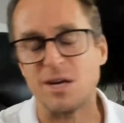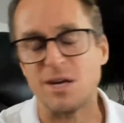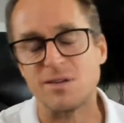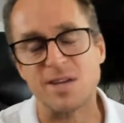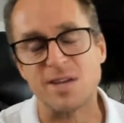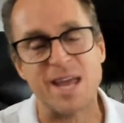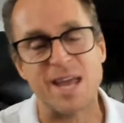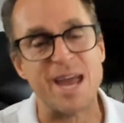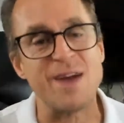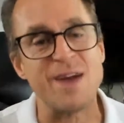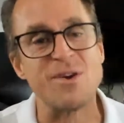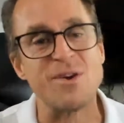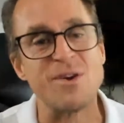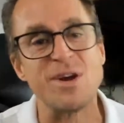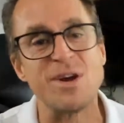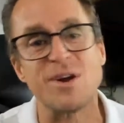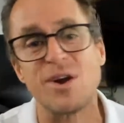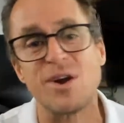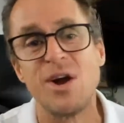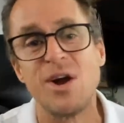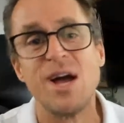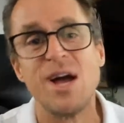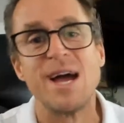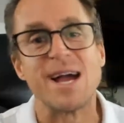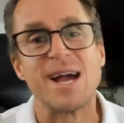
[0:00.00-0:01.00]
The carrier,
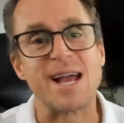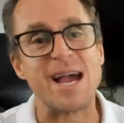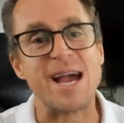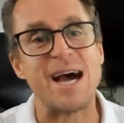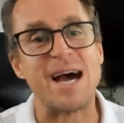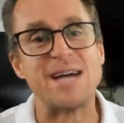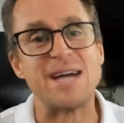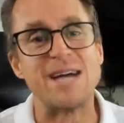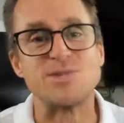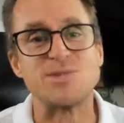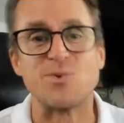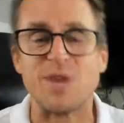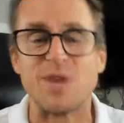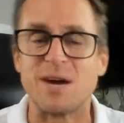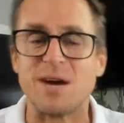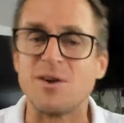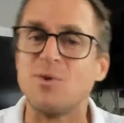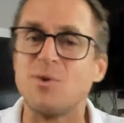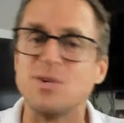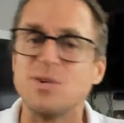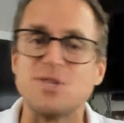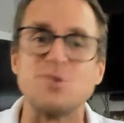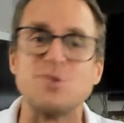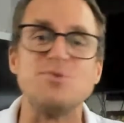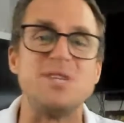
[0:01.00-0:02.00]
guys, without
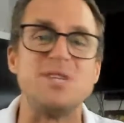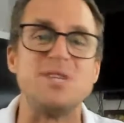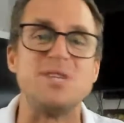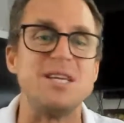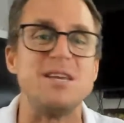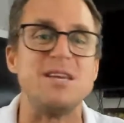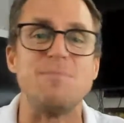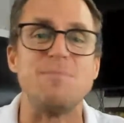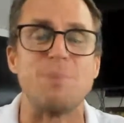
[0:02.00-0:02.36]
going too deep,